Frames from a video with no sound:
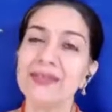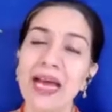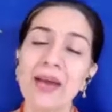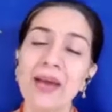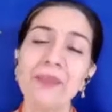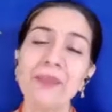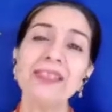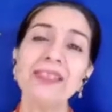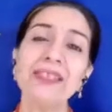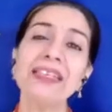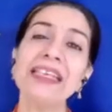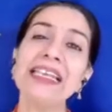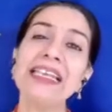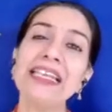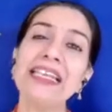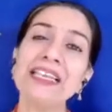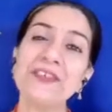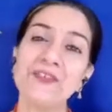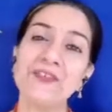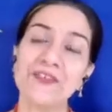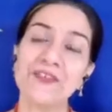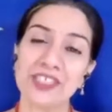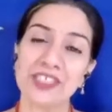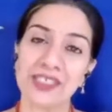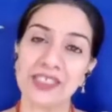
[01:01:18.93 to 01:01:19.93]
Raman
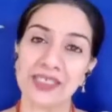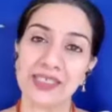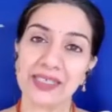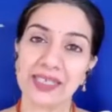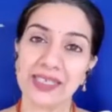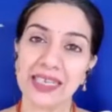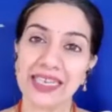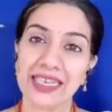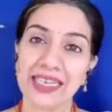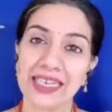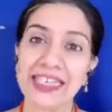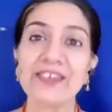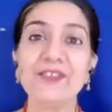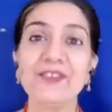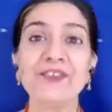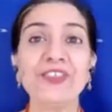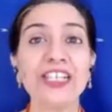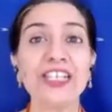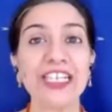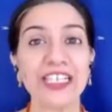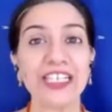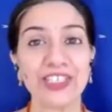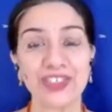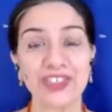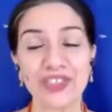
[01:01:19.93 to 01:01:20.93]
lived in a
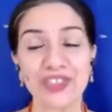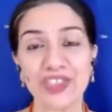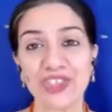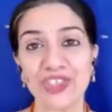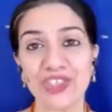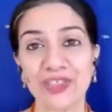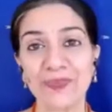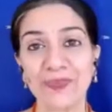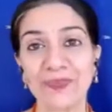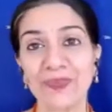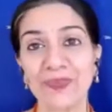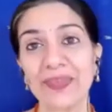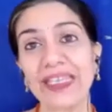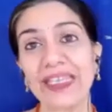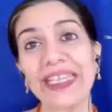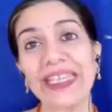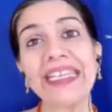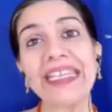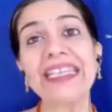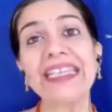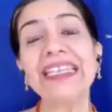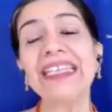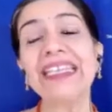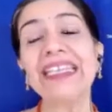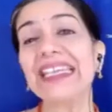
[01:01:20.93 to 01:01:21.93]
village
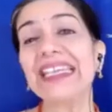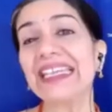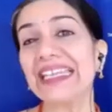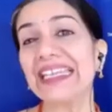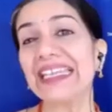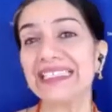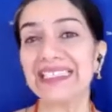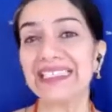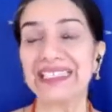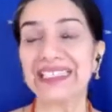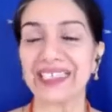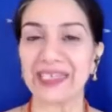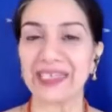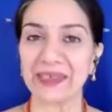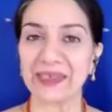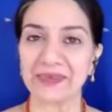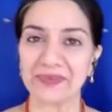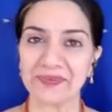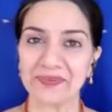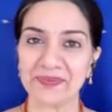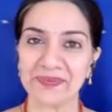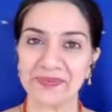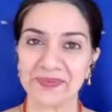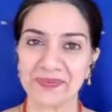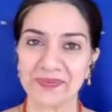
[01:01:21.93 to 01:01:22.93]
in India.
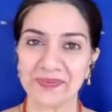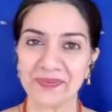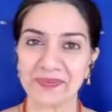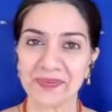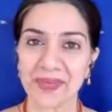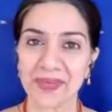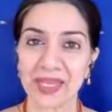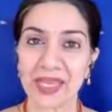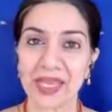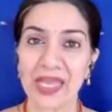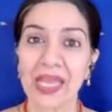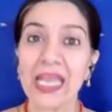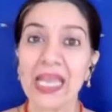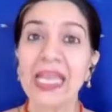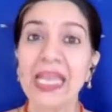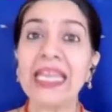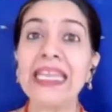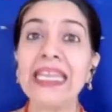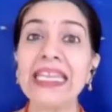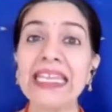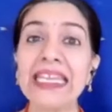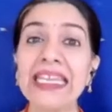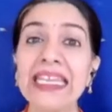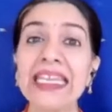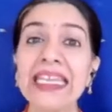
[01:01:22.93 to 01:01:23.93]

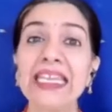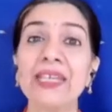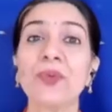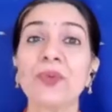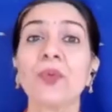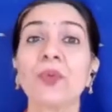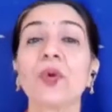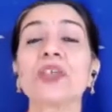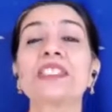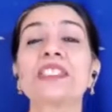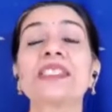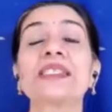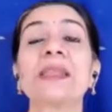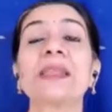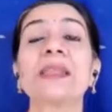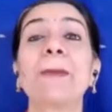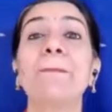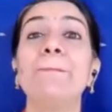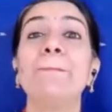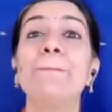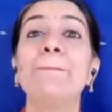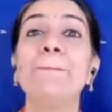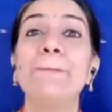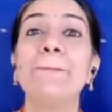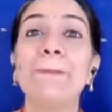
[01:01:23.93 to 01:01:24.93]
He was
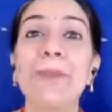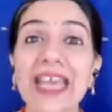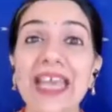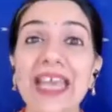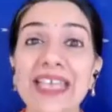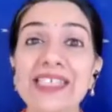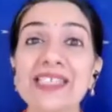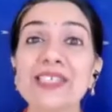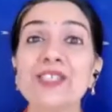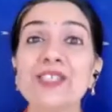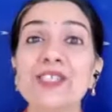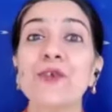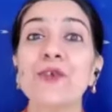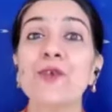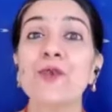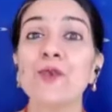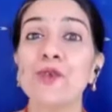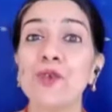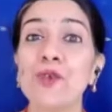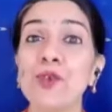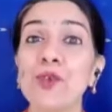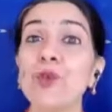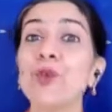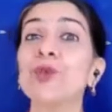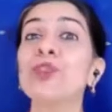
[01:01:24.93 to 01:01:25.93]
the
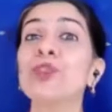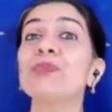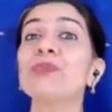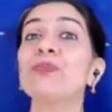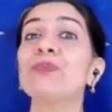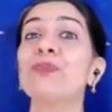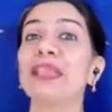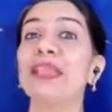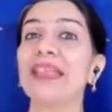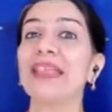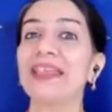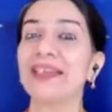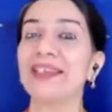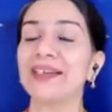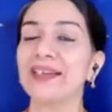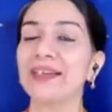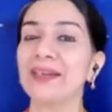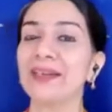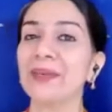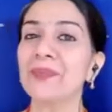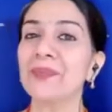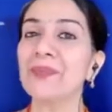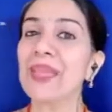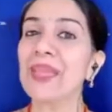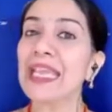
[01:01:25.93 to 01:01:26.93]
best flute
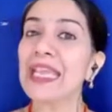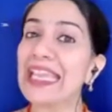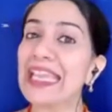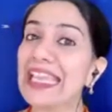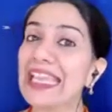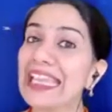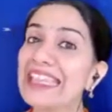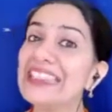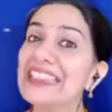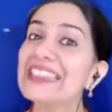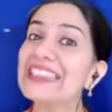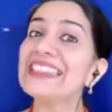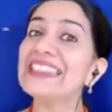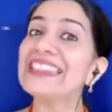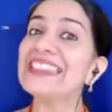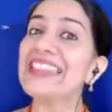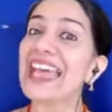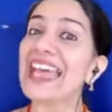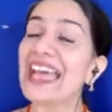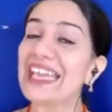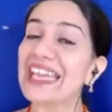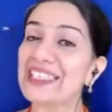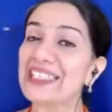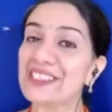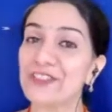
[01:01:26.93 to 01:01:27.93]
player in
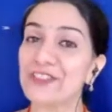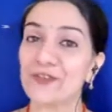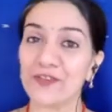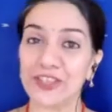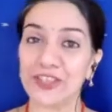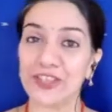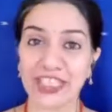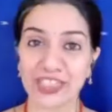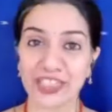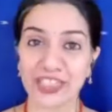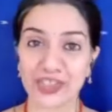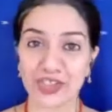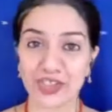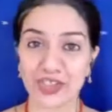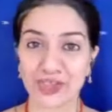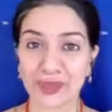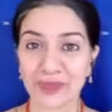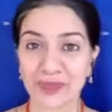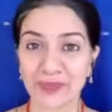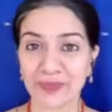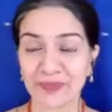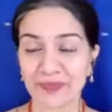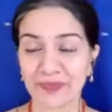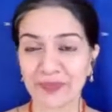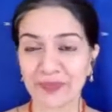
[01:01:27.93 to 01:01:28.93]
that village.
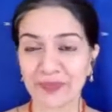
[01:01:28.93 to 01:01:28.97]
